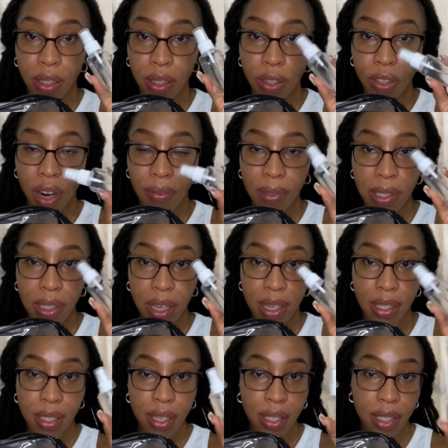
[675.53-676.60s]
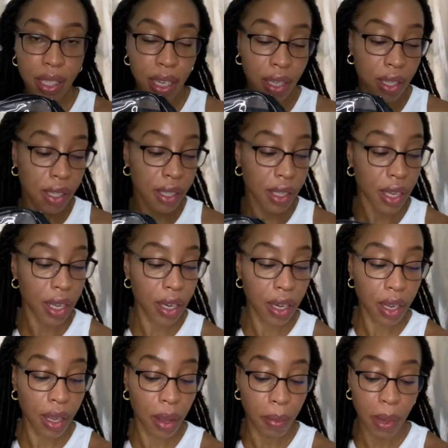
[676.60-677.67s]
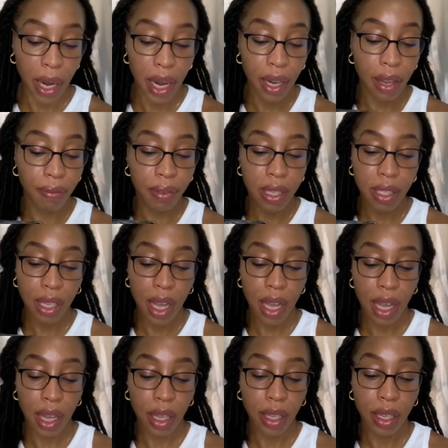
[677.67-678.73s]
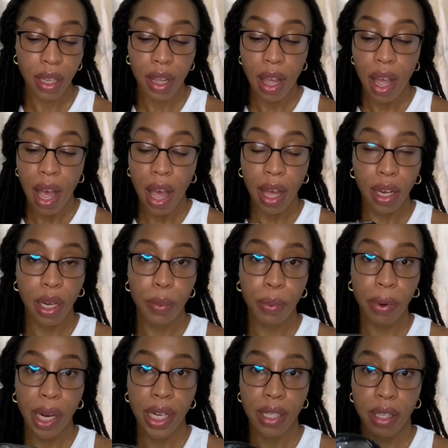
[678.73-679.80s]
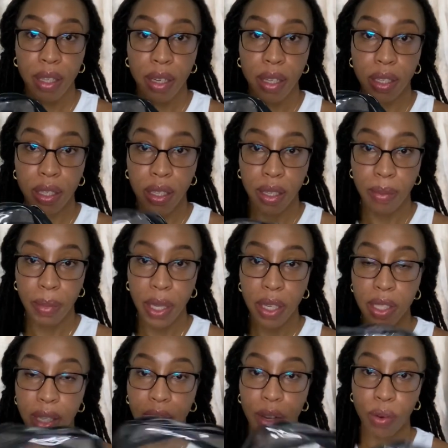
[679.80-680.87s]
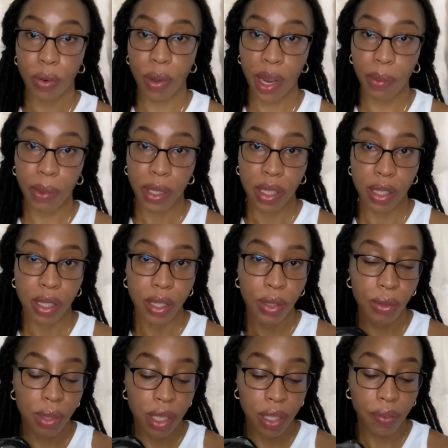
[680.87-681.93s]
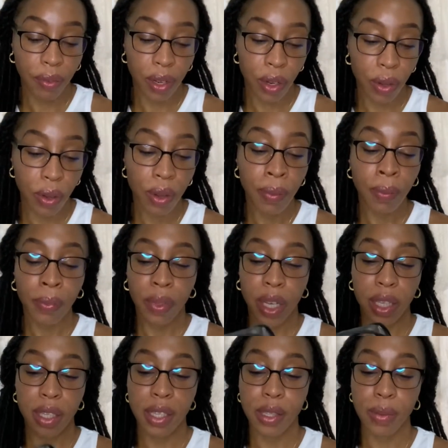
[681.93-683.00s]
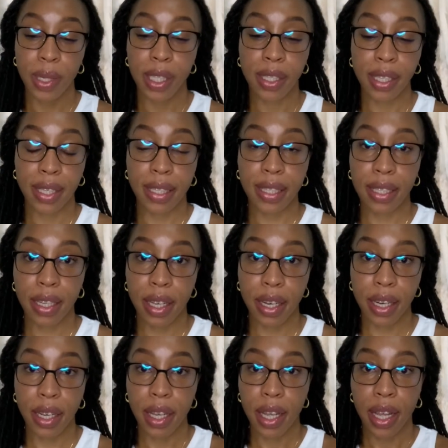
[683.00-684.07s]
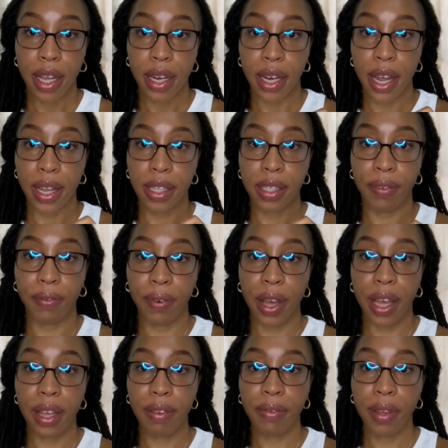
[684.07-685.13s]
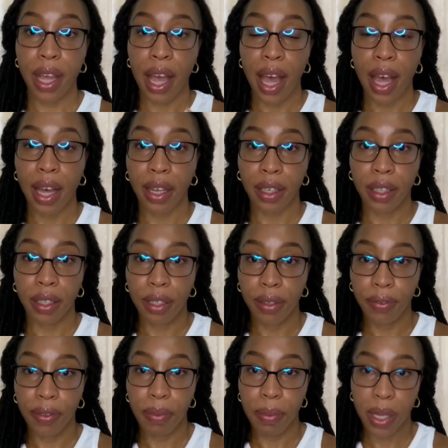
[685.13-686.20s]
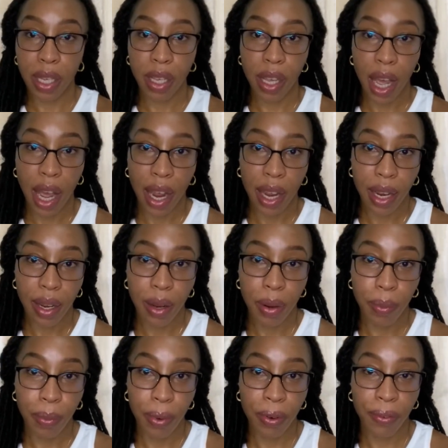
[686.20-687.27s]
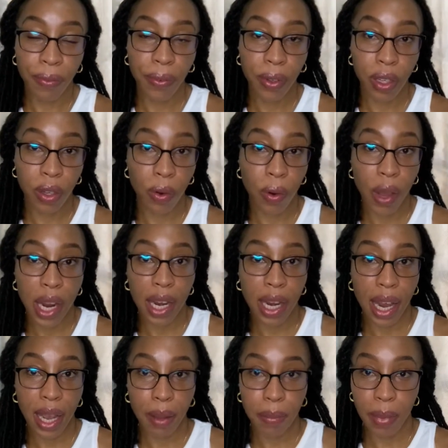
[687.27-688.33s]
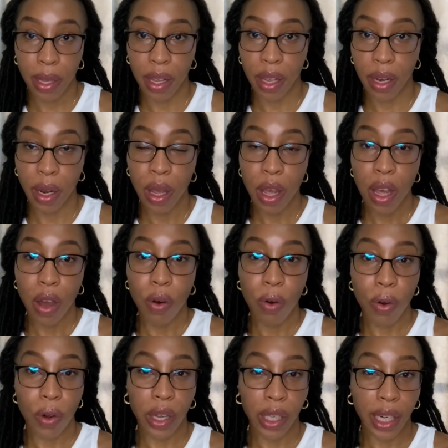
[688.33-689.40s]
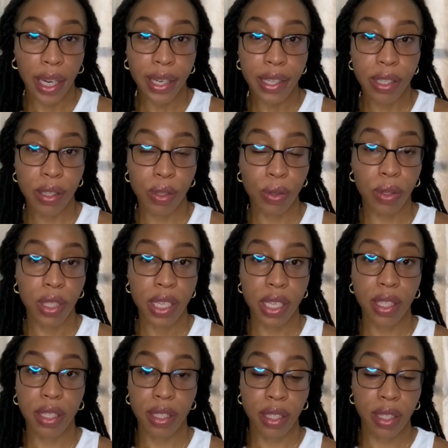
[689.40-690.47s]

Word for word: travel size containers in but I left the tag and the price on it because I know I wanted to do this video and this was 16.95 and for me I prefer or I like being organized so this